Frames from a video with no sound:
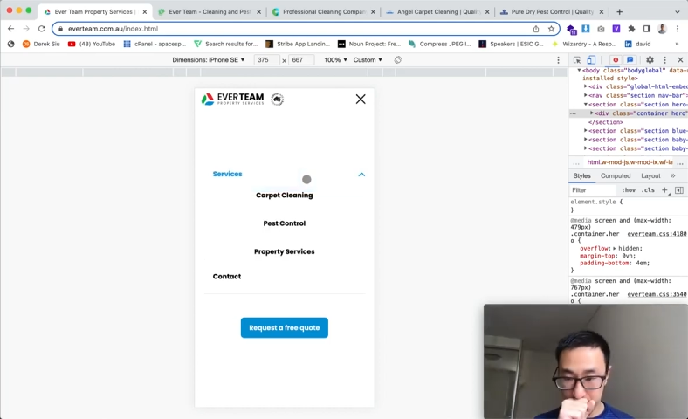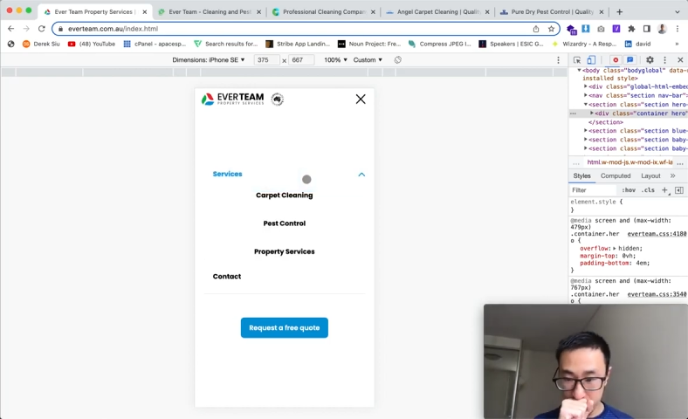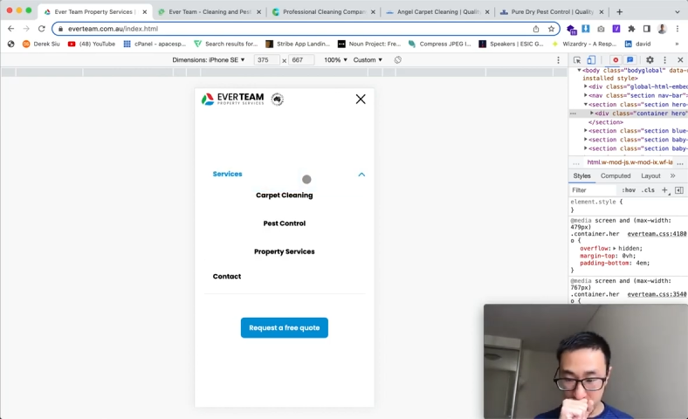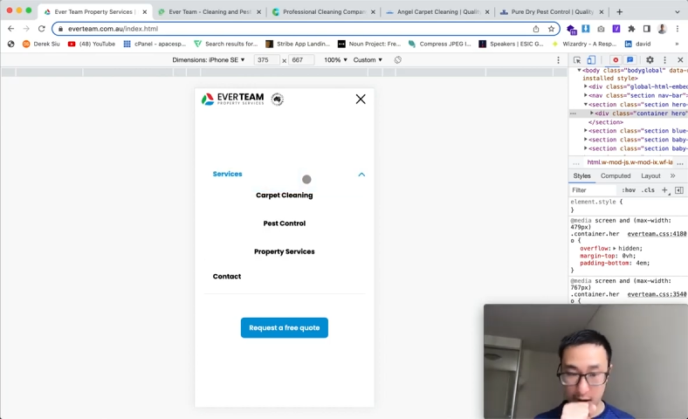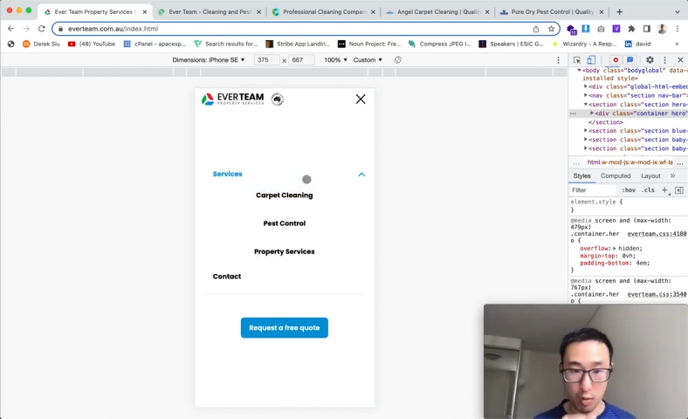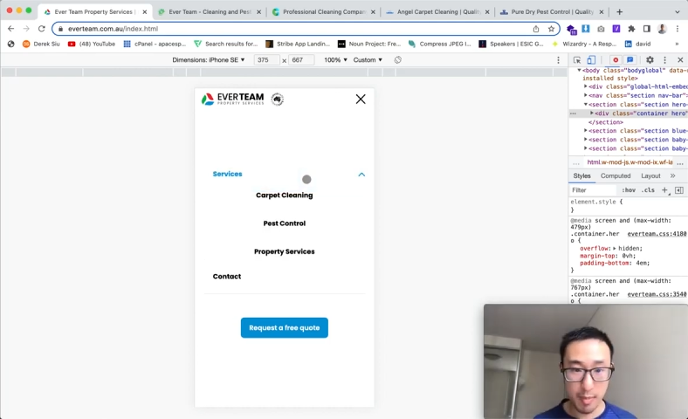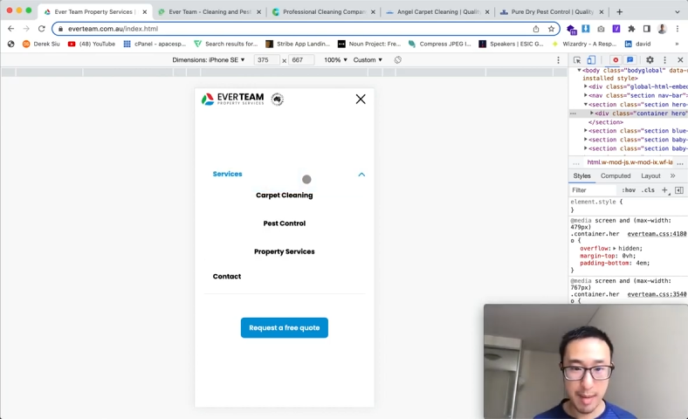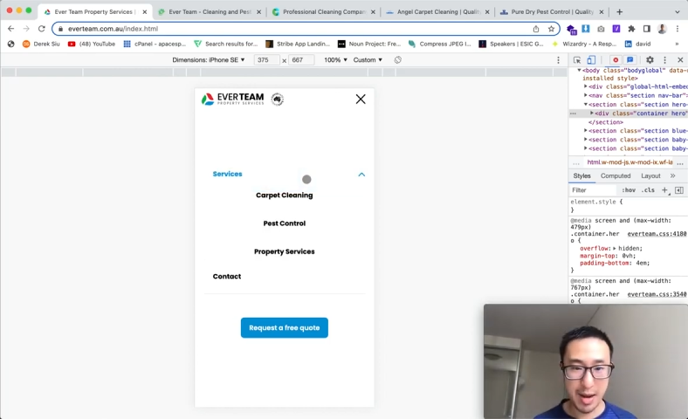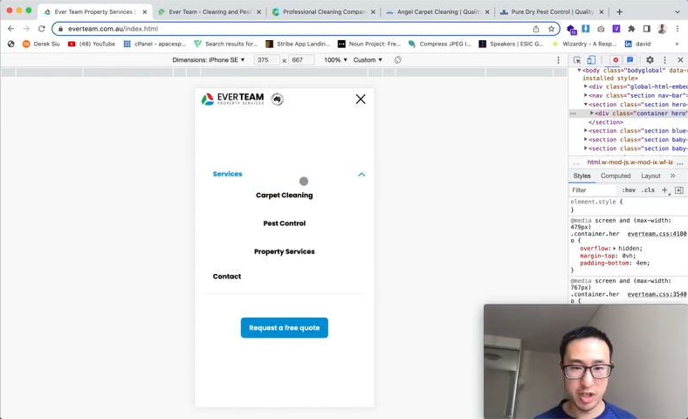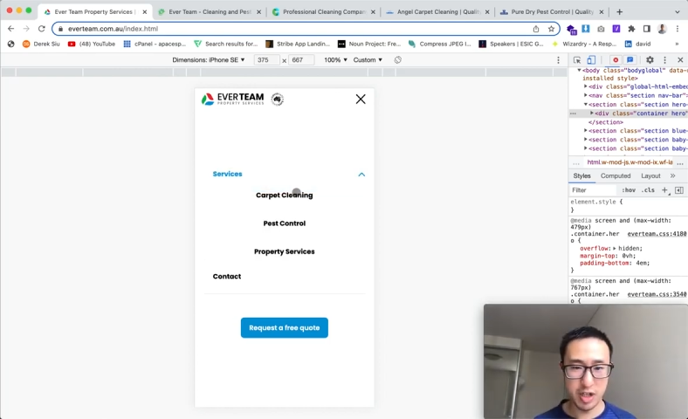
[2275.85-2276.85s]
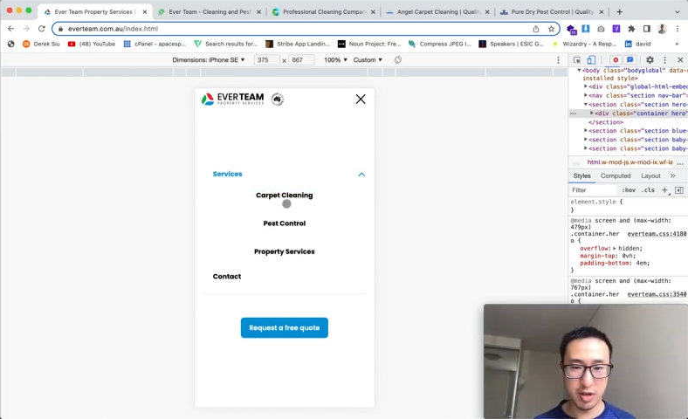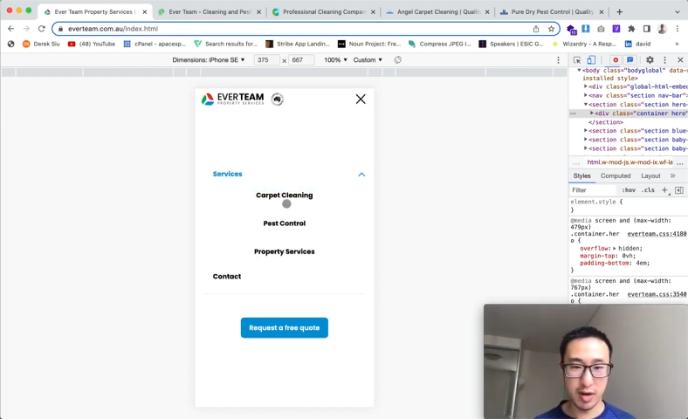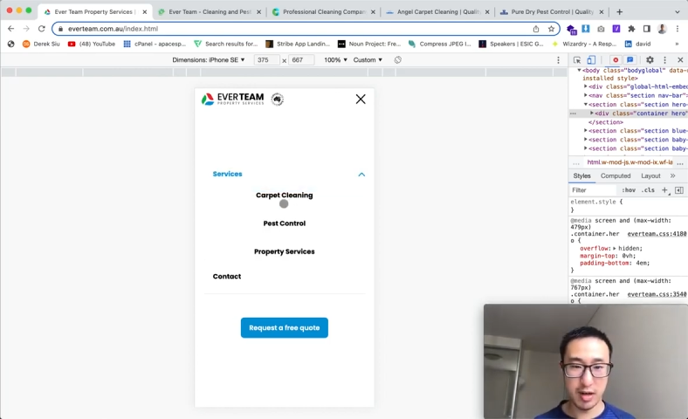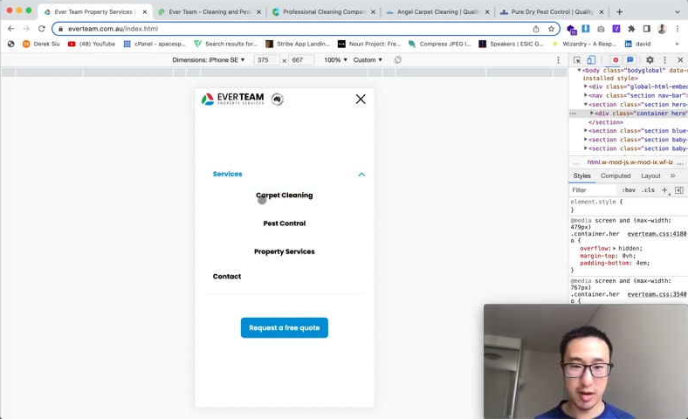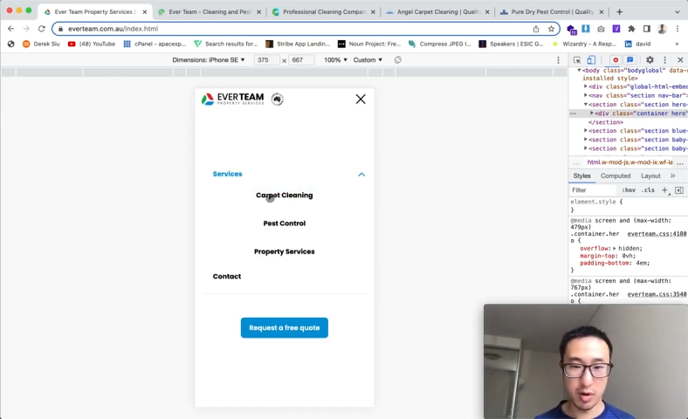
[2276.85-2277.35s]
What my managing
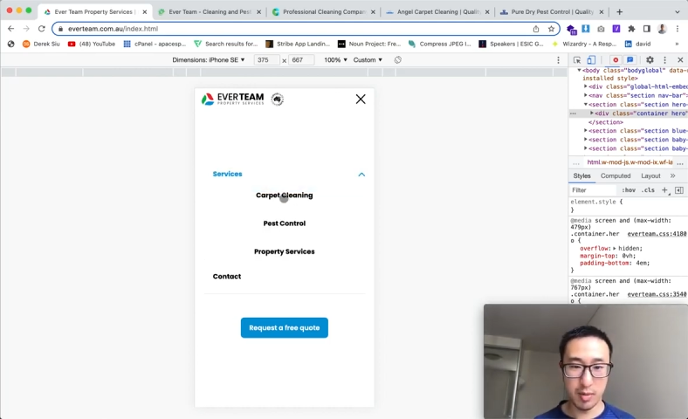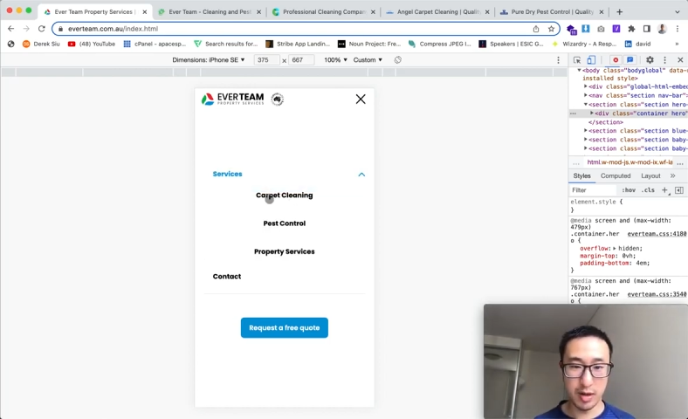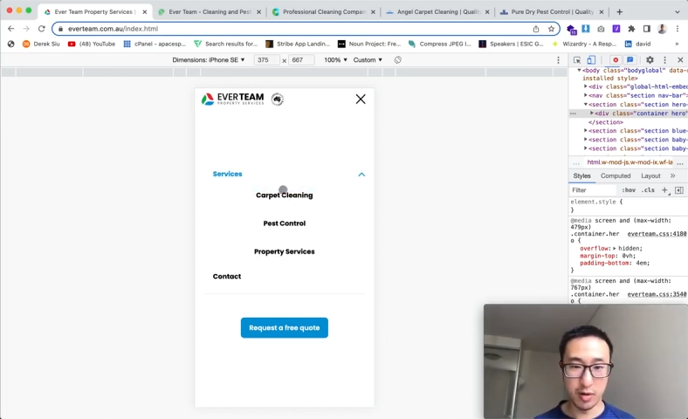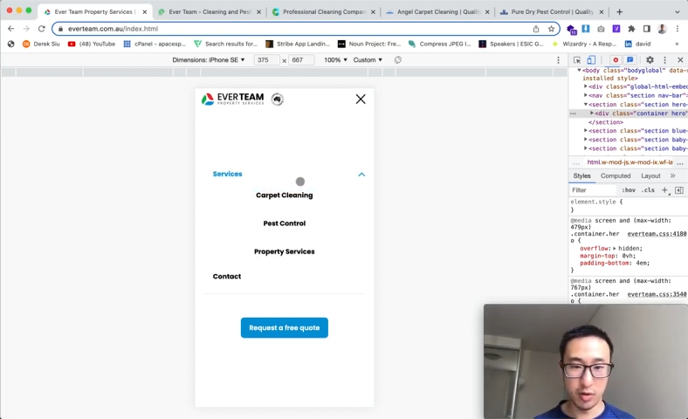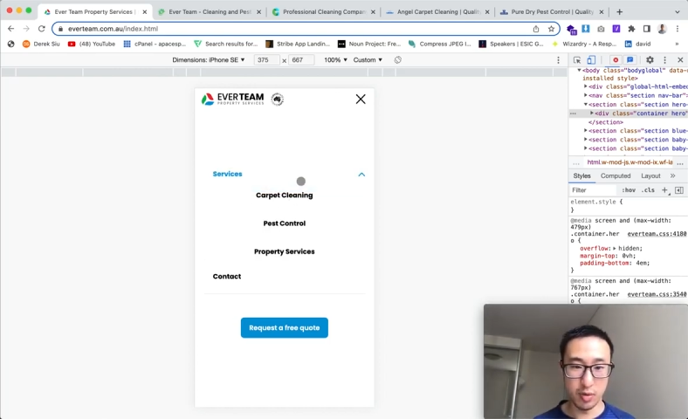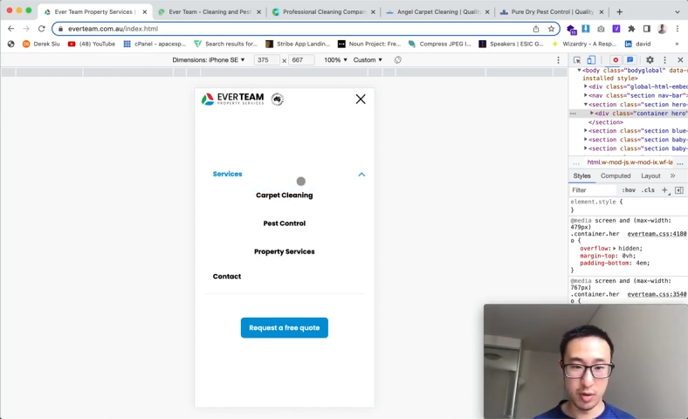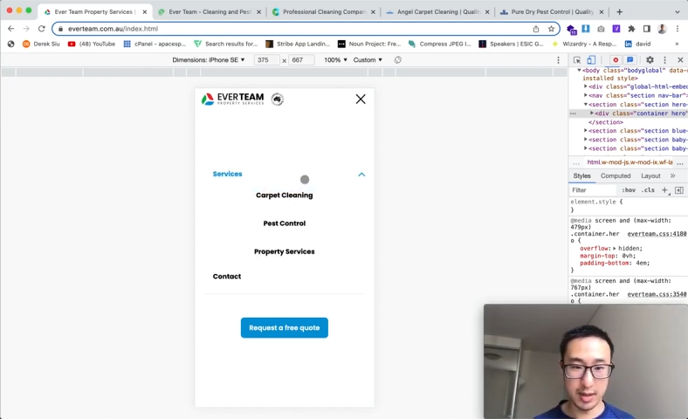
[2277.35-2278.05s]
director wanted me to do was